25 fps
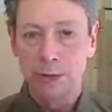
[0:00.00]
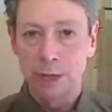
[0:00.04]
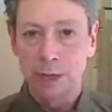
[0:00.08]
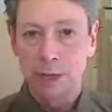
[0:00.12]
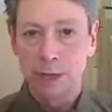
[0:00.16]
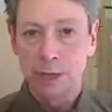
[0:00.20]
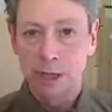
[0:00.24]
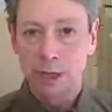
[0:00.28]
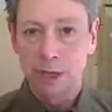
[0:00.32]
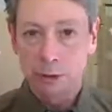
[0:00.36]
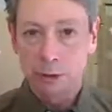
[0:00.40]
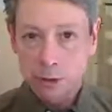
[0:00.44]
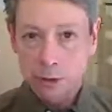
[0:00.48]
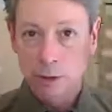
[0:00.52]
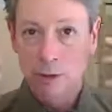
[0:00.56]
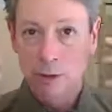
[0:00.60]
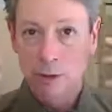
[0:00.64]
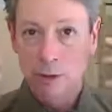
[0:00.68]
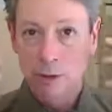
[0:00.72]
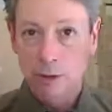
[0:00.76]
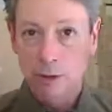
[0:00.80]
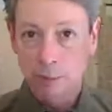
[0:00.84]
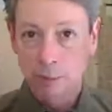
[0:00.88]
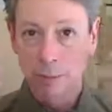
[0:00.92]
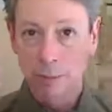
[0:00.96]

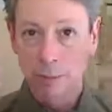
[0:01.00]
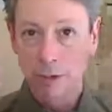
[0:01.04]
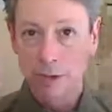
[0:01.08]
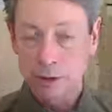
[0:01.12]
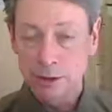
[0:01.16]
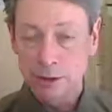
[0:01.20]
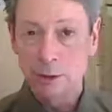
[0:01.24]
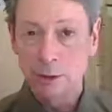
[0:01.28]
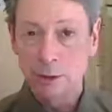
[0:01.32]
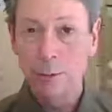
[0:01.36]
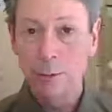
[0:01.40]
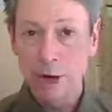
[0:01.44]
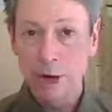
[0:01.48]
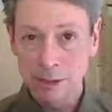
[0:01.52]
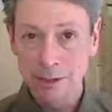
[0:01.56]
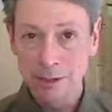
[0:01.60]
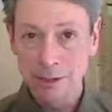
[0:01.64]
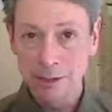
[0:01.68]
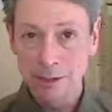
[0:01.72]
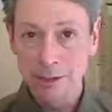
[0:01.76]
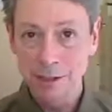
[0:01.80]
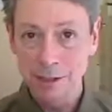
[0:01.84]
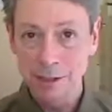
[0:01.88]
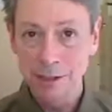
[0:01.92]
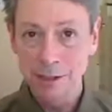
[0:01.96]
internal mental
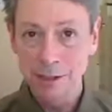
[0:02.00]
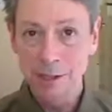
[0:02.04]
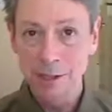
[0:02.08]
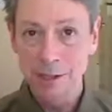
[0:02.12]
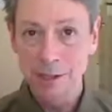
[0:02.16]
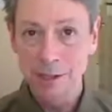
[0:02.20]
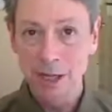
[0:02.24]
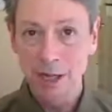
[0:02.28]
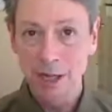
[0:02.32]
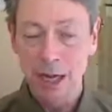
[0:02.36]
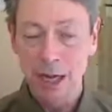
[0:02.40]
practices